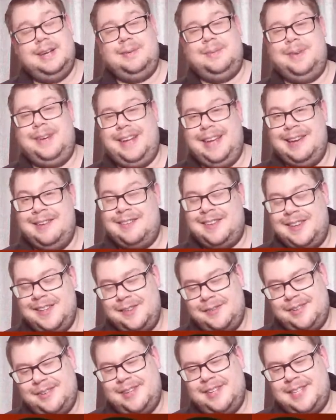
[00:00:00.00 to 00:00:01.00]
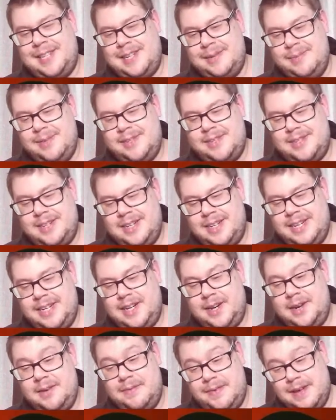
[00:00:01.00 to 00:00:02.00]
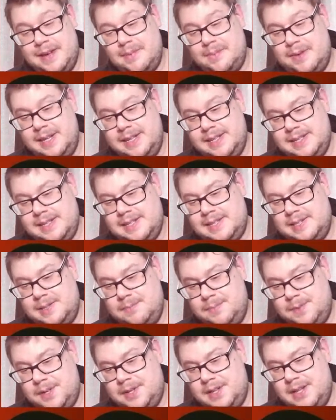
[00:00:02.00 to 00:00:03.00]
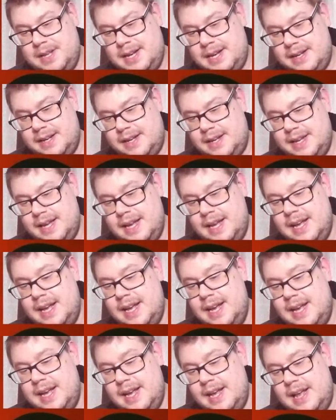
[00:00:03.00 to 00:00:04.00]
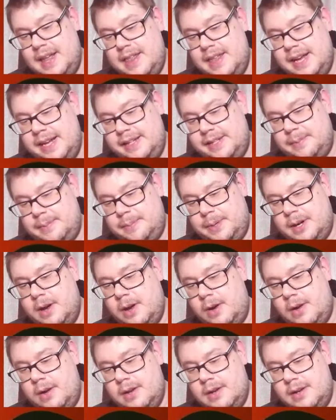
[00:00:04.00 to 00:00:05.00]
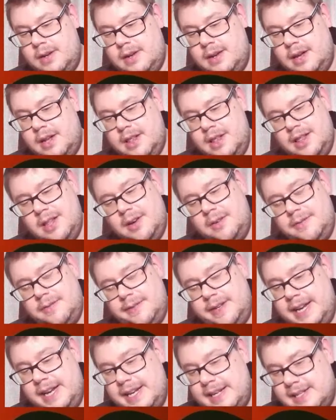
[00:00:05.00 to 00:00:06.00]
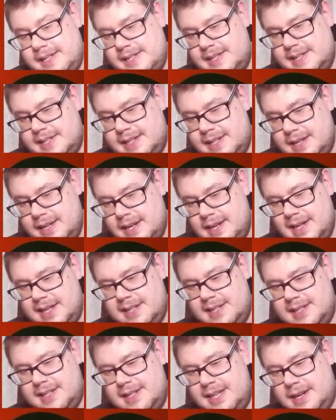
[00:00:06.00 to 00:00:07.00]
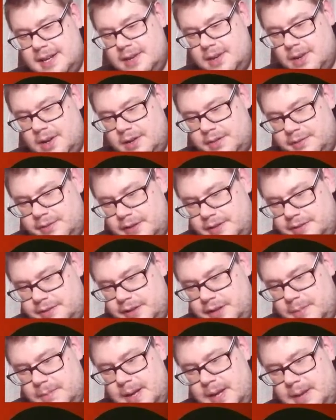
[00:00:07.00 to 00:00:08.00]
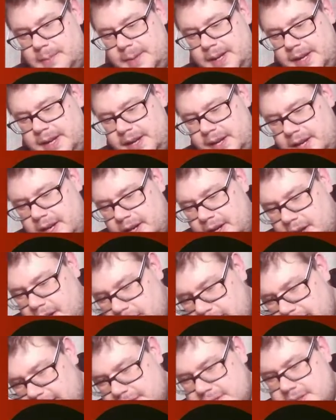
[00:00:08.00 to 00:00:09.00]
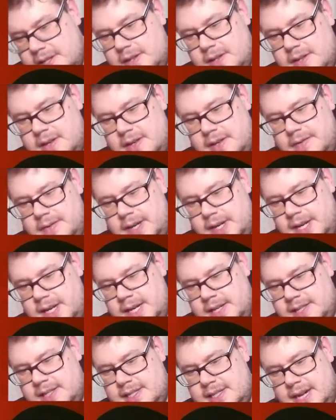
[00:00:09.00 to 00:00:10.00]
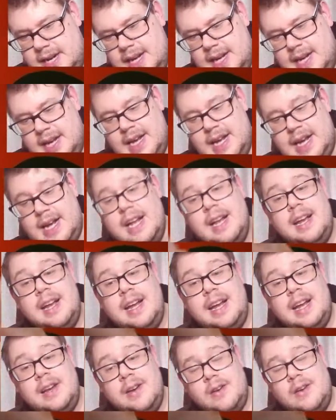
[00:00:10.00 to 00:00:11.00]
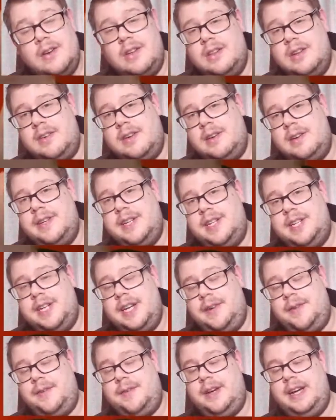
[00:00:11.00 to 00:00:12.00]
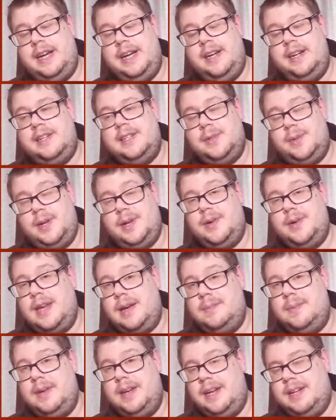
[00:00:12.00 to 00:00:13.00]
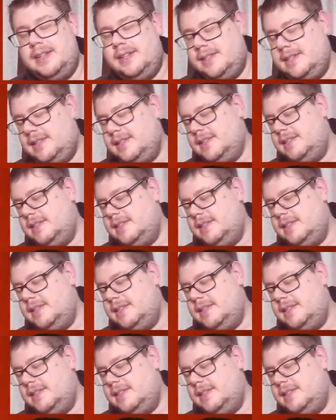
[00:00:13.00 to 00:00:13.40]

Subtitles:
We get it right the first time we try. Hopefully that brings us some good luck. There's a Bagon, a Love Disc, Slakoth, a Flabébé. That's the reverse. And a non-holographic Shiftry. So we know what that means.